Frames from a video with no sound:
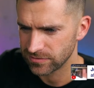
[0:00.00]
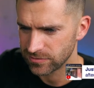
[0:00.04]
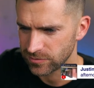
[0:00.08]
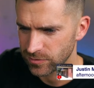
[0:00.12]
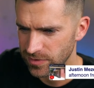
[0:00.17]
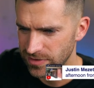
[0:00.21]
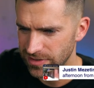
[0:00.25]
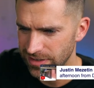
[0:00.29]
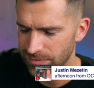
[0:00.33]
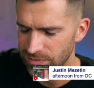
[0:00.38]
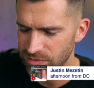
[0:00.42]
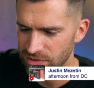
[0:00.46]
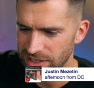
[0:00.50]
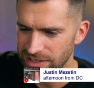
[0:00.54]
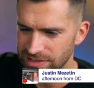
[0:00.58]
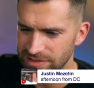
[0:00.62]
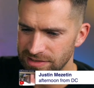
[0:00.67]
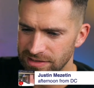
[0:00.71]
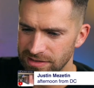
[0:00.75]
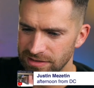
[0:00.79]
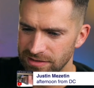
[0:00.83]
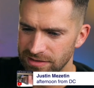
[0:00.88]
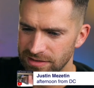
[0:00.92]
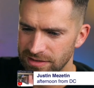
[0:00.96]
What's up,
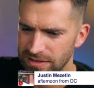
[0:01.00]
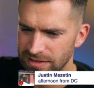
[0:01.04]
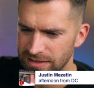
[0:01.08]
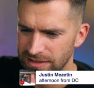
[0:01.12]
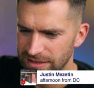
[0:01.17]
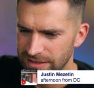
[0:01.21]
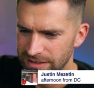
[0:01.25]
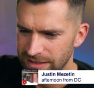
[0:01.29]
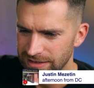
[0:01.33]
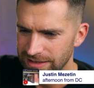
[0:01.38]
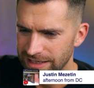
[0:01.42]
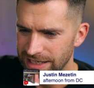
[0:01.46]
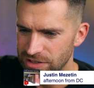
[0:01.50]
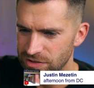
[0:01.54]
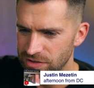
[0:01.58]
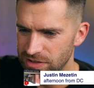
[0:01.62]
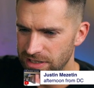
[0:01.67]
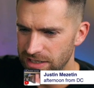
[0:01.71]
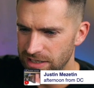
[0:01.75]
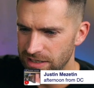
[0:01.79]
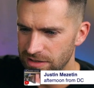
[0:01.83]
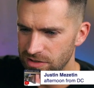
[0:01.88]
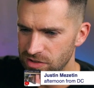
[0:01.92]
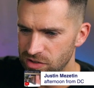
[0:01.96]
Justin? Glad you're here.